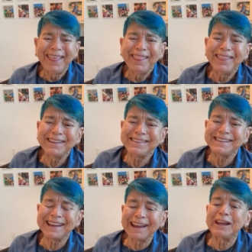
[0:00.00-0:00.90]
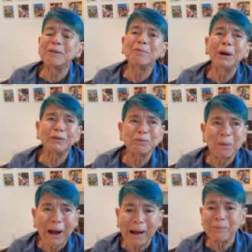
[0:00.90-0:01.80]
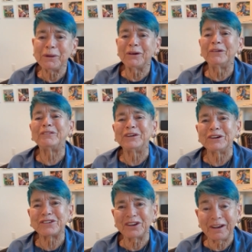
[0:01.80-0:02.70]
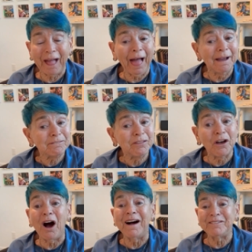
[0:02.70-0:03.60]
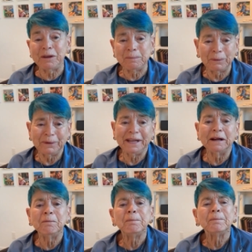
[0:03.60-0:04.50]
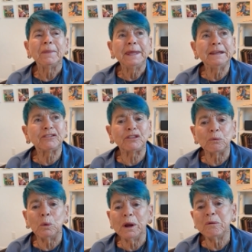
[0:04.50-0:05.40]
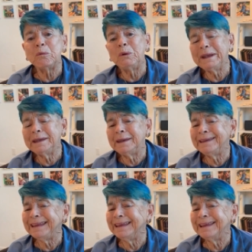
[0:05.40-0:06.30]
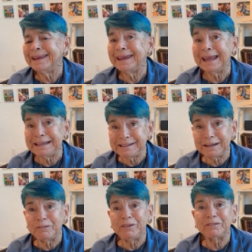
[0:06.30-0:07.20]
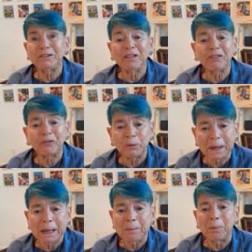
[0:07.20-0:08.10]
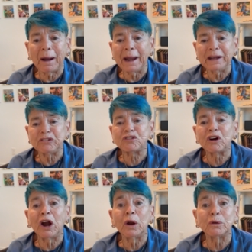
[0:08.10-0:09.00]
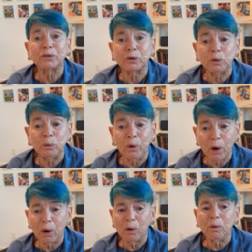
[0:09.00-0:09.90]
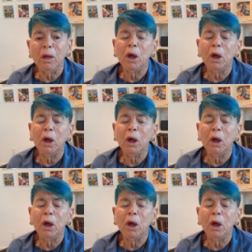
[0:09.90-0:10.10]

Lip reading: The second most popular version of the Ave Maria is the one written in 1853 by Charles Gounod,